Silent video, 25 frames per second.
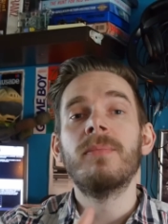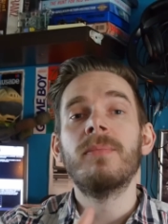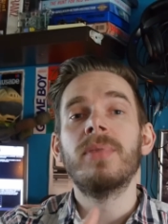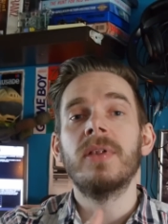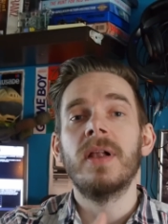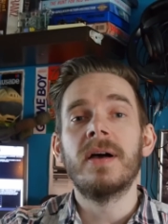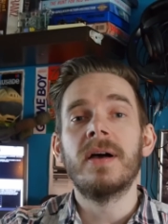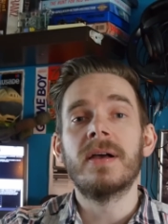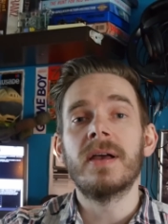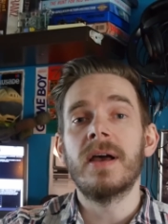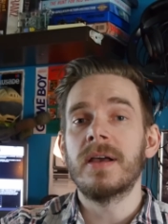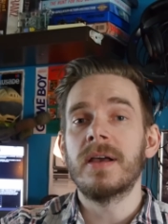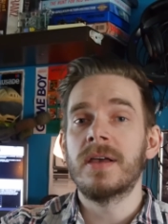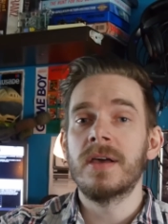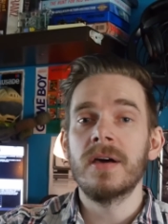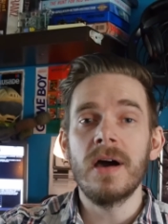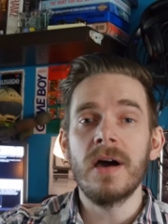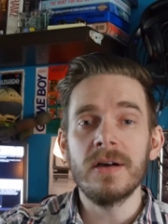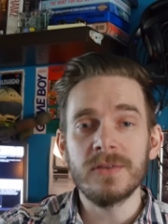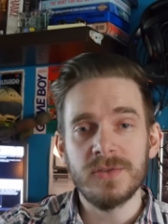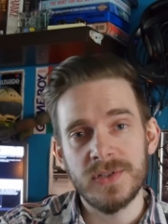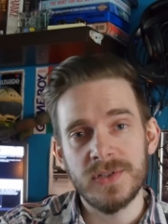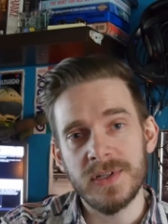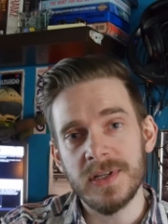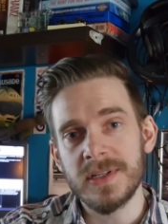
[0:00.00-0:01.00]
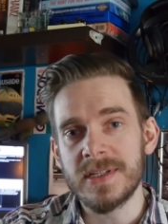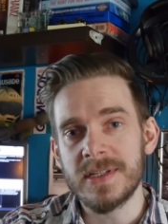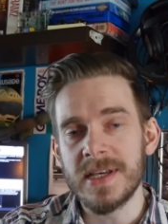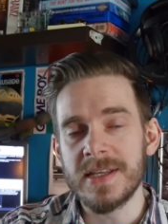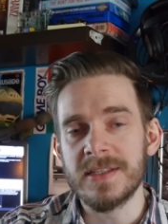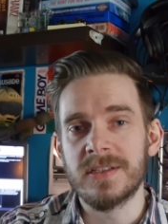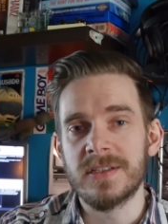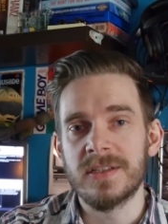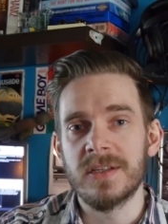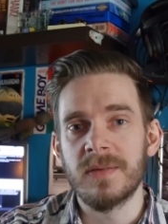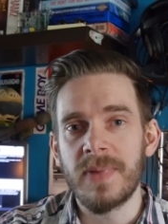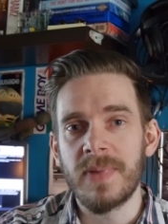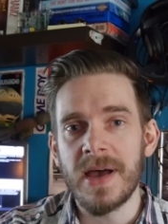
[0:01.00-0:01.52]
plug cartridges
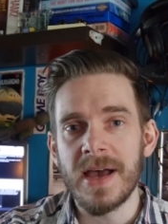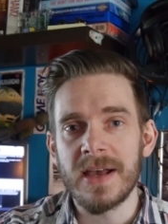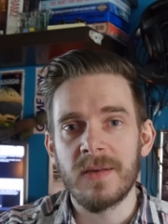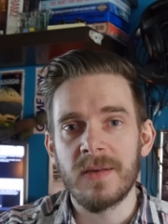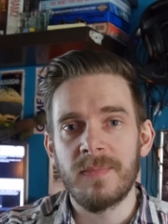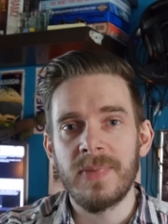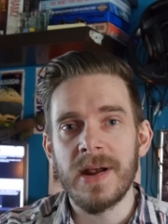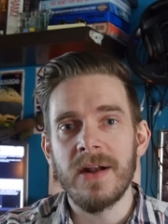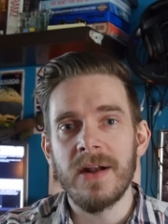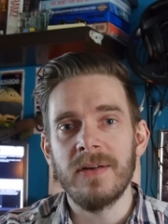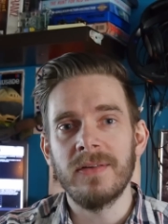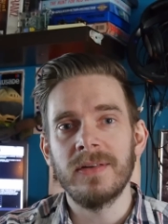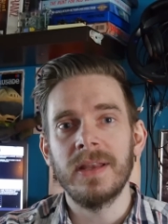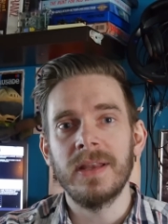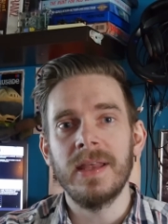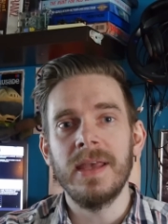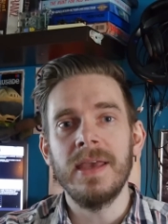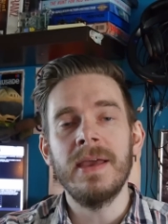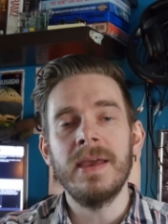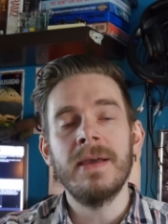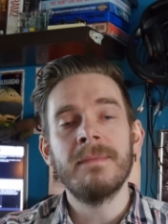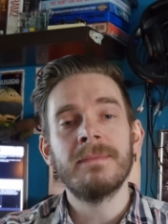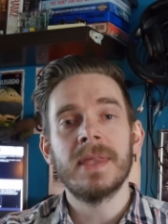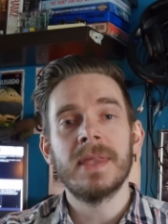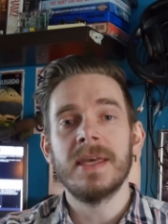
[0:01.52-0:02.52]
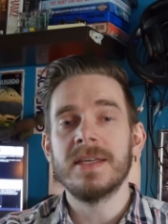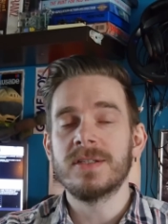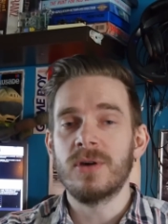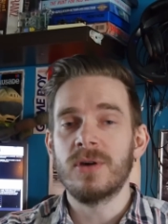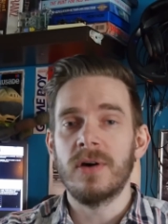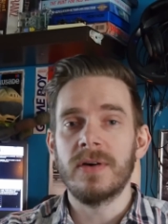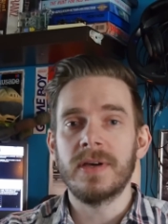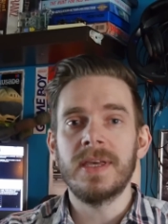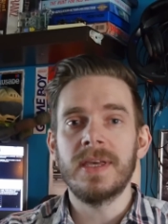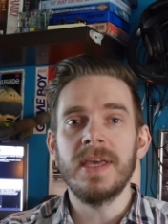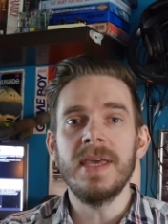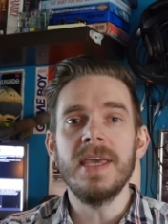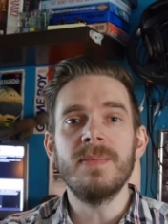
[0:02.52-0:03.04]
into the back apparently, it's
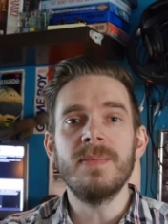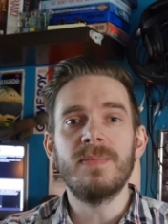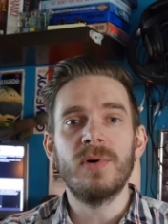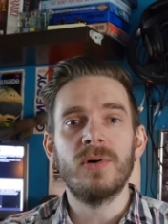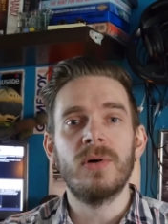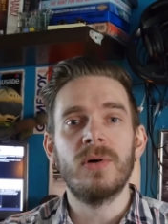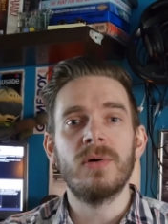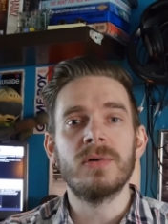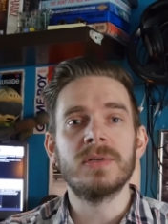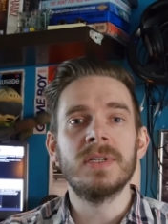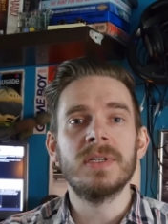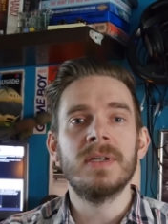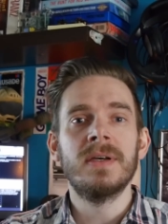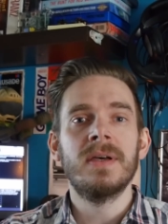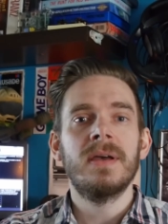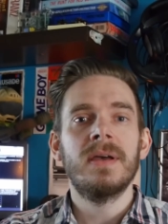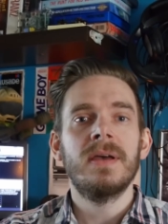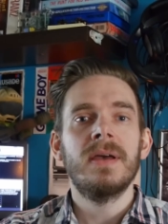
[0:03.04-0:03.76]
got a keyboard,